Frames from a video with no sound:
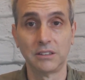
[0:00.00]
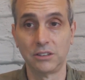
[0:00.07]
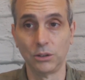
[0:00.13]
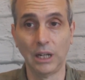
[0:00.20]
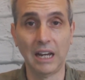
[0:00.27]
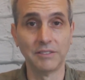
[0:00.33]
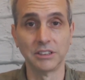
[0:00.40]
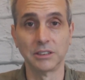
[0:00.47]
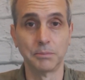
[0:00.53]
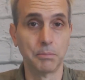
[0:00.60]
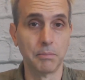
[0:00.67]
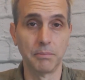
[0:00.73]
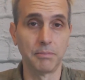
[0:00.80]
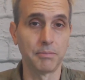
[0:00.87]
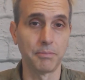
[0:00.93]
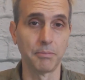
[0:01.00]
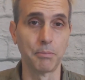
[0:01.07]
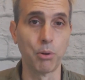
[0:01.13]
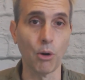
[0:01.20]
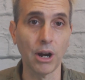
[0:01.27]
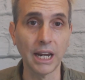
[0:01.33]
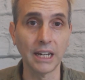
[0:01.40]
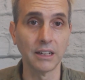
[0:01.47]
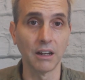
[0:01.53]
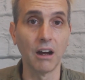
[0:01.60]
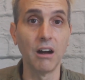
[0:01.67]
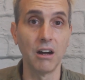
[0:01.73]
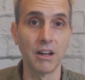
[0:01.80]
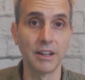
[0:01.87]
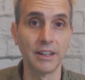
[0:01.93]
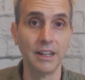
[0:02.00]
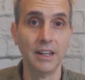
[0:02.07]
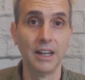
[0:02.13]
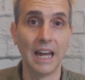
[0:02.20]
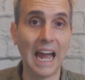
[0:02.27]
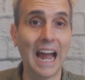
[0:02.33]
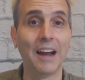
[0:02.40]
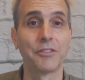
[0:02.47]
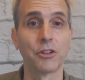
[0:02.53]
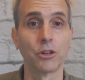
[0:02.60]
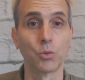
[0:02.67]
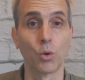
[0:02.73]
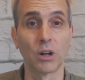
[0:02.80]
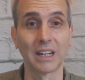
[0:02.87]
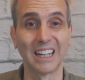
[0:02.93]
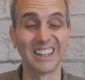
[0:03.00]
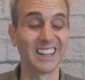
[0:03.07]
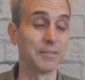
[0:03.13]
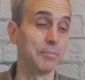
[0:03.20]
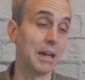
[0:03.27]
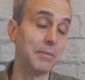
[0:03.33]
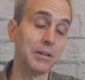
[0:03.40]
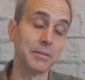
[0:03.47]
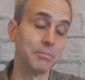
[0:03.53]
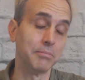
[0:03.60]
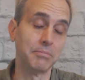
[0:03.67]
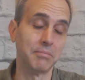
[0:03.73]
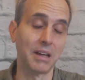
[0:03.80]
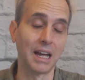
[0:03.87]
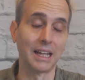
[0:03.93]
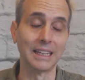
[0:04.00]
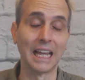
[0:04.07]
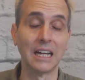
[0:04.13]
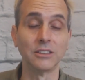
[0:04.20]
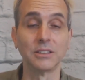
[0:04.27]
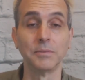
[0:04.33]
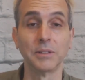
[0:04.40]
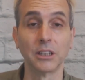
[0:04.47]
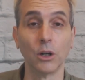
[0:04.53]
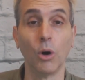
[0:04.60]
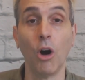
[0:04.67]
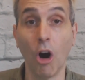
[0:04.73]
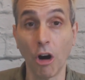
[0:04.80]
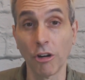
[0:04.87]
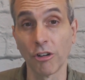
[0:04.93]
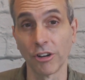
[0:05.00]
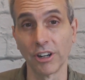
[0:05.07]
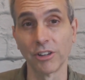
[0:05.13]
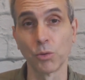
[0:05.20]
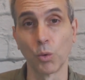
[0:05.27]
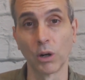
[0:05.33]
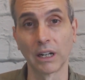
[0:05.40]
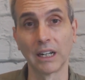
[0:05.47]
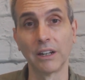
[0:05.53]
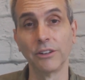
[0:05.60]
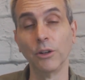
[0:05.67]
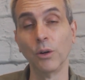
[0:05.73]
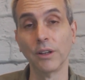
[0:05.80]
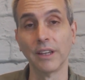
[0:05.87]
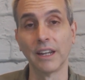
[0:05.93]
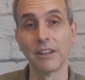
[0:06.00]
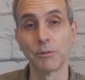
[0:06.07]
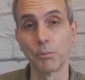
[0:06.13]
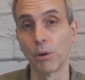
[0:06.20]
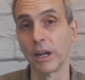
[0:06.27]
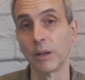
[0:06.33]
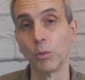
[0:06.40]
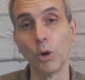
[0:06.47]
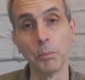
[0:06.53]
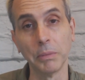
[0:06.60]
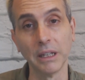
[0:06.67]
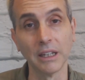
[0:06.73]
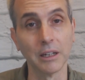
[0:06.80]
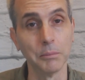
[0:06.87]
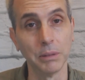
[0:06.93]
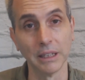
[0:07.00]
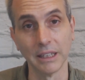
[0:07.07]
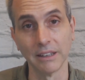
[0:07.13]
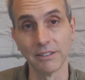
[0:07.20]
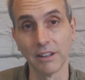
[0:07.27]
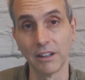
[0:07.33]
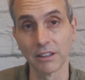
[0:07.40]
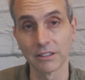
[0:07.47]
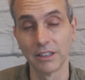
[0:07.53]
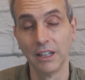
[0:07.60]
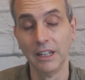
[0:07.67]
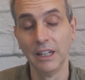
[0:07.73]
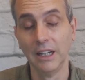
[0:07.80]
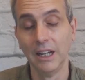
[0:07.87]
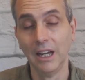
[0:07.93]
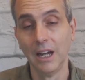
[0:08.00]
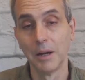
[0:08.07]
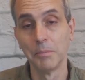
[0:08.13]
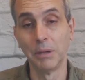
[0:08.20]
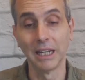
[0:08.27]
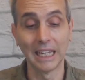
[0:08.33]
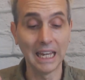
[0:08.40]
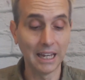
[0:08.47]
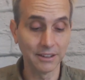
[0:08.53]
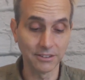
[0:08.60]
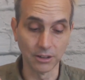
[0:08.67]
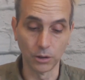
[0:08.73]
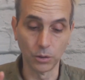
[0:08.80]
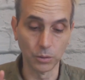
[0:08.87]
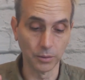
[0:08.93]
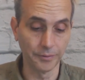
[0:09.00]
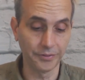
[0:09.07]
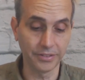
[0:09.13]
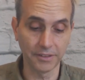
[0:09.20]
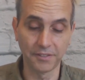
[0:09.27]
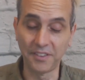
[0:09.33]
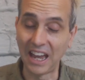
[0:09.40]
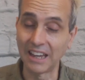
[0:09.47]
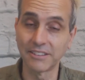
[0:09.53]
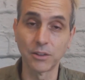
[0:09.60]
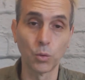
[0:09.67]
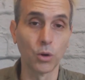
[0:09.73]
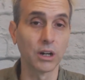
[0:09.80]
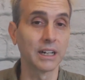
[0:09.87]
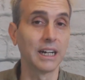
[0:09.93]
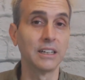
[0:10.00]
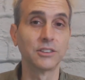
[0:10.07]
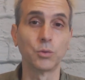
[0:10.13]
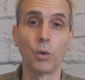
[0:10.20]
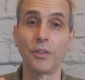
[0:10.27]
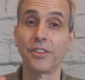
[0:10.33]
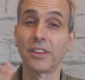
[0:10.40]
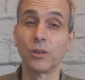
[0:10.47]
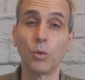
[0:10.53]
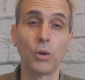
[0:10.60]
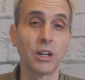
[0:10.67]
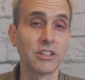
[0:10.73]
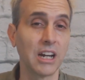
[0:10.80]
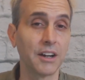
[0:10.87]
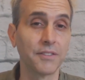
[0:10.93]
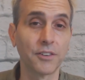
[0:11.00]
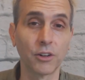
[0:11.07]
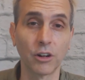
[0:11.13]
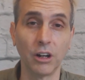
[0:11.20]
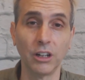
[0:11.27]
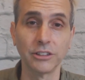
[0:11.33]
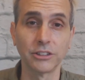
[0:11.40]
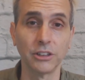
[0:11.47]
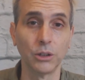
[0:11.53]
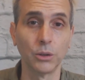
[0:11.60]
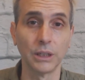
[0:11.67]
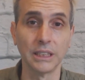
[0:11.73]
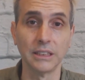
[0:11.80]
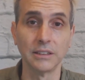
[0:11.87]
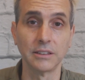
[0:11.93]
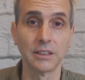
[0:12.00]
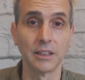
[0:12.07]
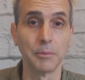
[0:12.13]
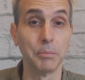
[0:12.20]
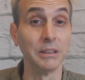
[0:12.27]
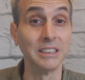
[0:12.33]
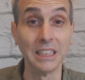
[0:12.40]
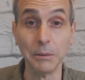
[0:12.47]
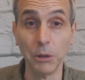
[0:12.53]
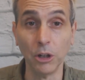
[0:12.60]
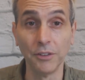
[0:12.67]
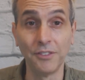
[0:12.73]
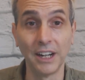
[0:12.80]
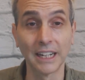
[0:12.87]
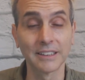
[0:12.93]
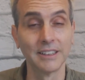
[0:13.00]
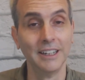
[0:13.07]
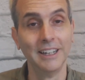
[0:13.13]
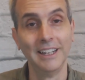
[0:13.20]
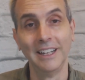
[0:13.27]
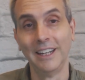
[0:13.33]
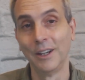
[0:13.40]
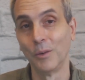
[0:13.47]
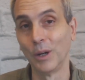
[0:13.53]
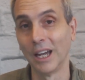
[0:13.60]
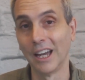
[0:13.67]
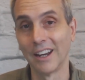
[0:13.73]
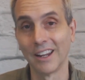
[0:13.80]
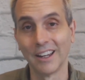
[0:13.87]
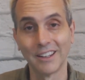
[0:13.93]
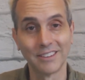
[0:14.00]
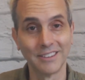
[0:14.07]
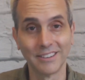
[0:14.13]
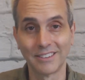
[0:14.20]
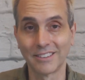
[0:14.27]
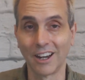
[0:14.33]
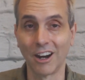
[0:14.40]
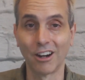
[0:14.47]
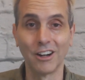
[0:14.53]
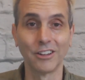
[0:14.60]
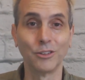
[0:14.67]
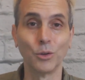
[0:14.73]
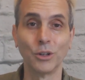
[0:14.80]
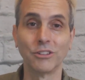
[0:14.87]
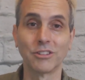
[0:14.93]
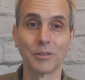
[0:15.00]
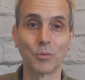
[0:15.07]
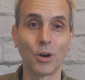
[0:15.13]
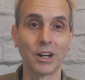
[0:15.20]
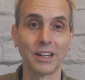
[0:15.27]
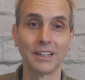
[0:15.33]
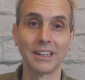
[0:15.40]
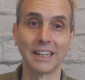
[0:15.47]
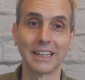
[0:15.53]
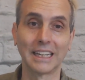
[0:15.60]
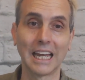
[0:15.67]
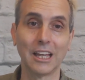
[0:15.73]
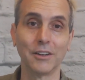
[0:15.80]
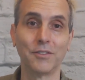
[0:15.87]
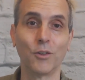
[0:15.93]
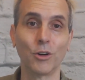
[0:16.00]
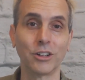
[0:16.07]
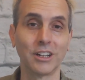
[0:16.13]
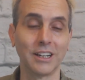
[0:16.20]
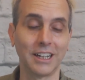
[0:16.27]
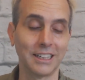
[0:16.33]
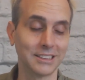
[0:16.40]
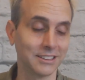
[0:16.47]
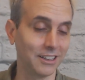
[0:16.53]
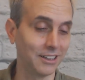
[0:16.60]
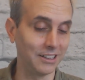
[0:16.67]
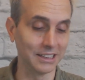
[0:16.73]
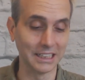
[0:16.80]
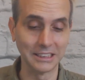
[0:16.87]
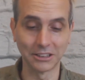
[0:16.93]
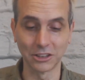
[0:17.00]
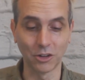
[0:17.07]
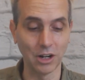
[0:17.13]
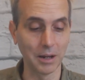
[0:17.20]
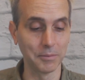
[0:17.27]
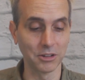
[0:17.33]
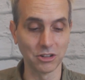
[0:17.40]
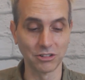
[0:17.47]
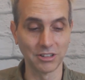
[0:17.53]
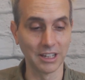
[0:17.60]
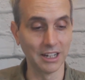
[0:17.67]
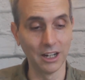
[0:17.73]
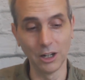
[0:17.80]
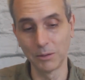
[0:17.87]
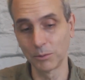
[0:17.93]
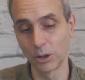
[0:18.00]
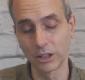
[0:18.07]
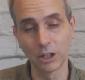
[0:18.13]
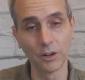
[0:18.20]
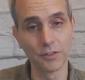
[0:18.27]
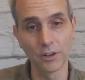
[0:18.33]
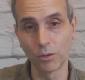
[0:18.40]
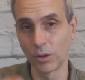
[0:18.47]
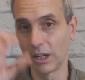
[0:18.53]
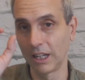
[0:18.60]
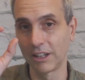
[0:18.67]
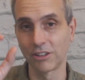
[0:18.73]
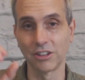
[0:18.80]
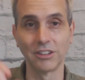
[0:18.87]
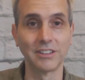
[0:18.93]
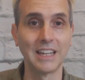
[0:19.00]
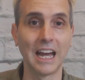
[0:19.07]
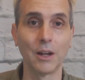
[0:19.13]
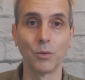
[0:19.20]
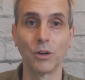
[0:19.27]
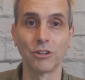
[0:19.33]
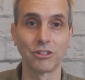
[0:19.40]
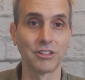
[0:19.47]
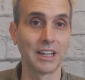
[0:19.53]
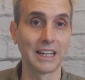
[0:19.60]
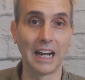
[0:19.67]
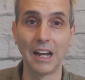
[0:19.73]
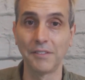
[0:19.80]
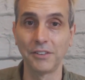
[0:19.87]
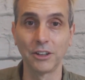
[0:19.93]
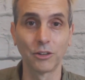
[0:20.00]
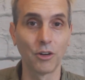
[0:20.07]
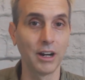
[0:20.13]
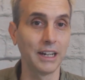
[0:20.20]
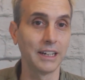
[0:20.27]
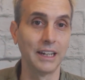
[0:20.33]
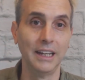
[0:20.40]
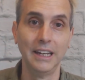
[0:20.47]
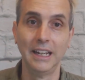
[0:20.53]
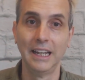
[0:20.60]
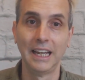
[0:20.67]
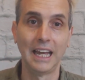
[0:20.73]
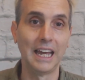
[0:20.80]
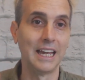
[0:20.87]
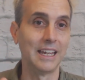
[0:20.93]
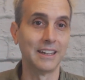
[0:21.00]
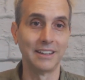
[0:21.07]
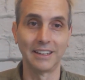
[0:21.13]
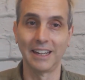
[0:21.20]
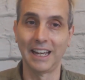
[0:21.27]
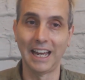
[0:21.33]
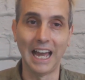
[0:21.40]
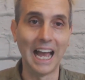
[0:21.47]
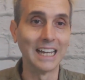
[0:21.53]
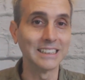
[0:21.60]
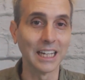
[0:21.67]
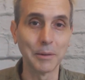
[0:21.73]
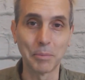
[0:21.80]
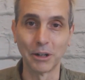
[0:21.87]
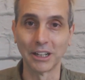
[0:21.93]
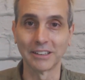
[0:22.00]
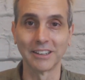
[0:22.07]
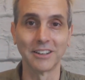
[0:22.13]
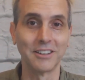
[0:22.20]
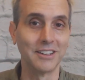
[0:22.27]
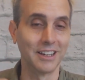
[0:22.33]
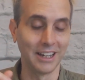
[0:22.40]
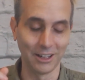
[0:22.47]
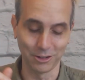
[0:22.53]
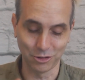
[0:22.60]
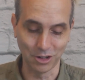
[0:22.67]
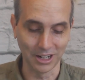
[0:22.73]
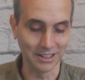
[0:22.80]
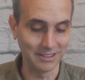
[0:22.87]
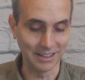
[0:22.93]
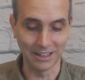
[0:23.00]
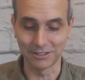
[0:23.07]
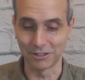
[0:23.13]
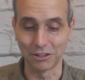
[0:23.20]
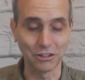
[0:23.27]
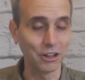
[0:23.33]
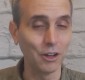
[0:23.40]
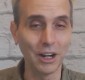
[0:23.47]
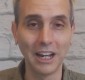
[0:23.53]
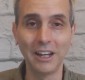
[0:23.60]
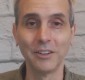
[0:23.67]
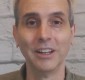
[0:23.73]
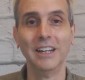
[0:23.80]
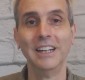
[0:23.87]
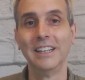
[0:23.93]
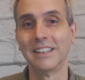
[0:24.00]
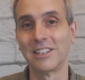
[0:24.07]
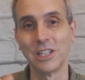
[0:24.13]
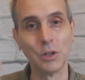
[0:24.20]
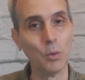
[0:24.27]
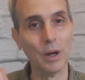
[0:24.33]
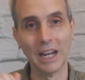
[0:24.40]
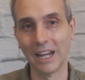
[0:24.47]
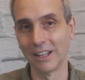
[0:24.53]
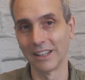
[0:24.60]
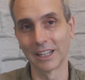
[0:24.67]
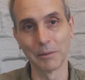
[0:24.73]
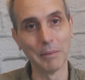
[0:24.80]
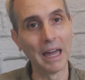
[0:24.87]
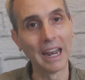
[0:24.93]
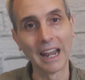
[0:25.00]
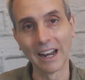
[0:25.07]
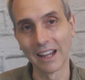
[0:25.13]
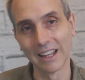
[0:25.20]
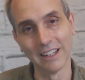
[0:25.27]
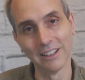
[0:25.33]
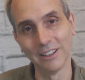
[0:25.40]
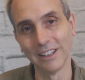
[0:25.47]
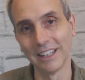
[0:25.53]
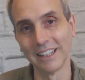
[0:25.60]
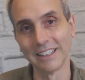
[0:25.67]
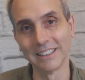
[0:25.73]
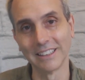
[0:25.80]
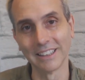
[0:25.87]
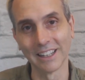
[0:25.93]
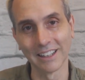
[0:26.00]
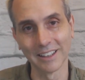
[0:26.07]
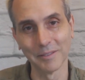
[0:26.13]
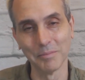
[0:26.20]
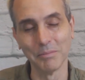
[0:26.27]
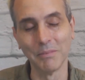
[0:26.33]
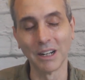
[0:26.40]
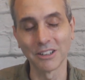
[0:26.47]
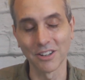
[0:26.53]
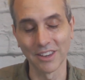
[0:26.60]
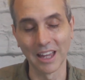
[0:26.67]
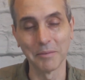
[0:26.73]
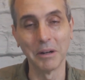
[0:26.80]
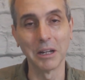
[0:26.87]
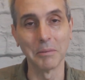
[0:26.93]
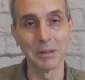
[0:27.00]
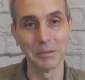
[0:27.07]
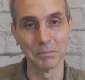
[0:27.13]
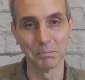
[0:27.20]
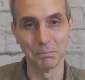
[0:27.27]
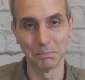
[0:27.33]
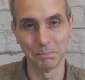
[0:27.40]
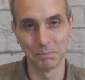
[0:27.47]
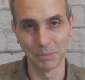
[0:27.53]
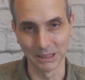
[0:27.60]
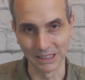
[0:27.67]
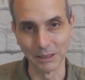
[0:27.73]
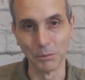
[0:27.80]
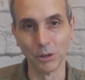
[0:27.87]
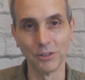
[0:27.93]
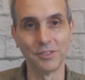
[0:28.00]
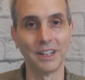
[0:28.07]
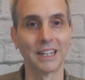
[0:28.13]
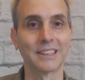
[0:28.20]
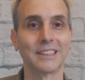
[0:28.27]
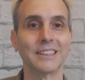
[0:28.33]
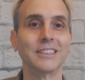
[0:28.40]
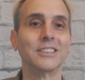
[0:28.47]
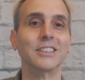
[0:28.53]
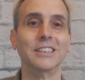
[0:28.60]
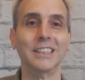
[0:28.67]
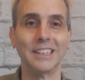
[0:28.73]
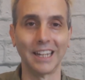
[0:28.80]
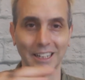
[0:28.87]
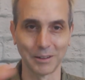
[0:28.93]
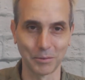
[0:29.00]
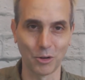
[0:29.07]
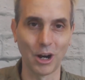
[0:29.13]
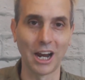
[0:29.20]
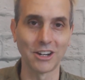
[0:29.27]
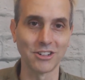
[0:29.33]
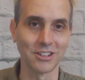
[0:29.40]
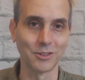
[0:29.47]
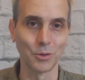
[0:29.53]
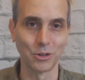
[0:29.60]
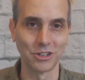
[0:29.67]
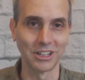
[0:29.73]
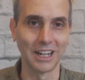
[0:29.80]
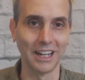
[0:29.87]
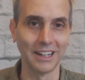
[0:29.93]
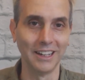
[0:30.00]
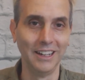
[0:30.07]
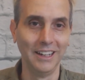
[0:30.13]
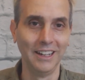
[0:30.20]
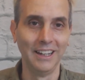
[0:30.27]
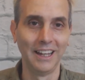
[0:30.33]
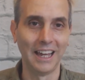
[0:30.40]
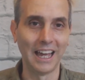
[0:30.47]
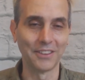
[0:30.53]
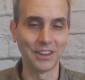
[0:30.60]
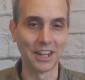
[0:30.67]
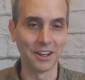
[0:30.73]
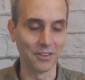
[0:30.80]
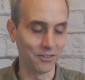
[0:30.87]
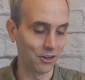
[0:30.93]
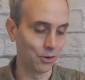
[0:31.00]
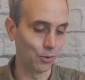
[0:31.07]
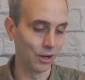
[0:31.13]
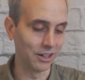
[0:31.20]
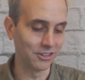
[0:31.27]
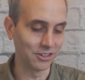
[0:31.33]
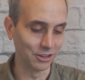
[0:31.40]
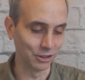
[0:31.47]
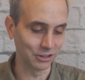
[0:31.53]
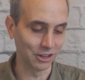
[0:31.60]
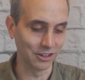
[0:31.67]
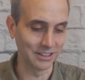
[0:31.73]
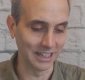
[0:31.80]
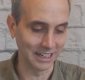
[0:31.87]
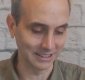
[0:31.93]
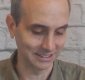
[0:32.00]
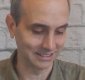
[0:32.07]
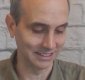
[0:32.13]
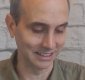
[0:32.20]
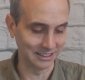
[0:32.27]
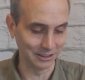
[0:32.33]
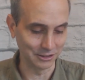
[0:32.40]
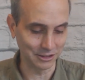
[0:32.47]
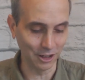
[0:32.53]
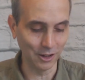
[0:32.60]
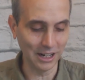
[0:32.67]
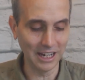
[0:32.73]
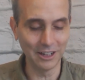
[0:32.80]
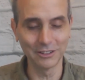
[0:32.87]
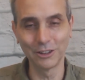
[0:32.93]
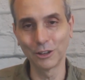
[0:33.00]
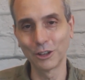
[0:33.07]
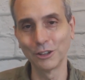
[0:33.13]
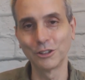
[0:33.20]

to have his brain on after his workout, and maybe it allows him to go harder in his workout, knowing that his brain won't be completely zonked. But yeah, so fasted workouts, one thing to watch out for also is placebo effect. We had uh, Tara doing some running in California. I saw on Instagram that she said, "Oh, I'm going to go for a run," and she down one. She's like, "I feel great," and as I predicted, I was trying to text her, "Slow down." She went out like a bat out of hell, and much of that might have been placebo effect, and she did end up crashing when she got at the end of her run, she looked at her text and said, you know, slow down, don't